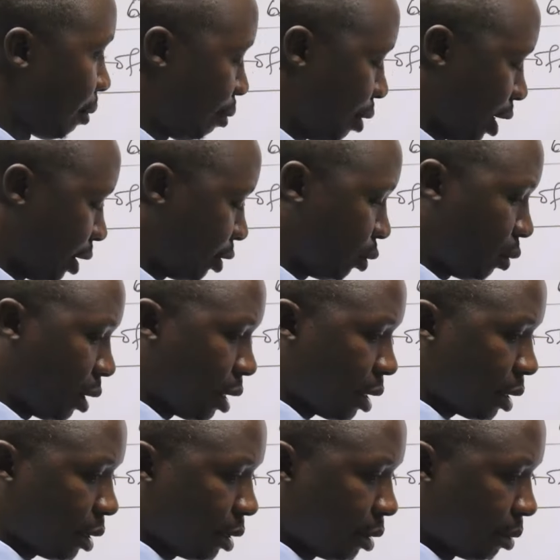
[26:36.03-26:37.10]
plus
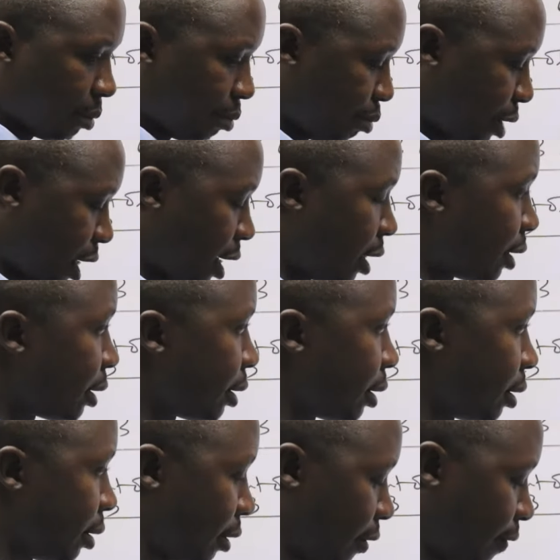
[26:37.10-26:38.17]
200 plus
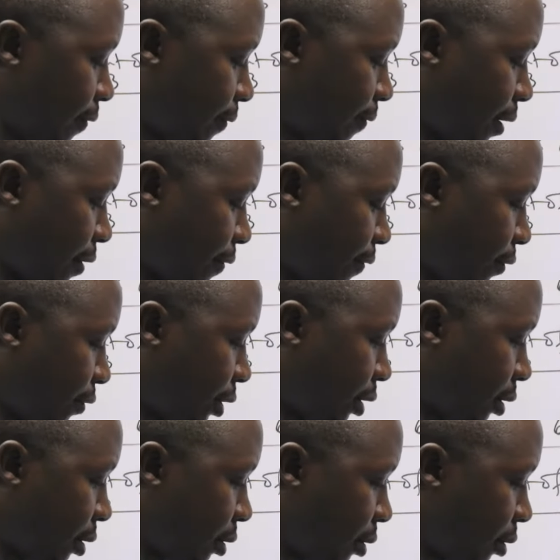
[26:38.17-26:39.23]
540.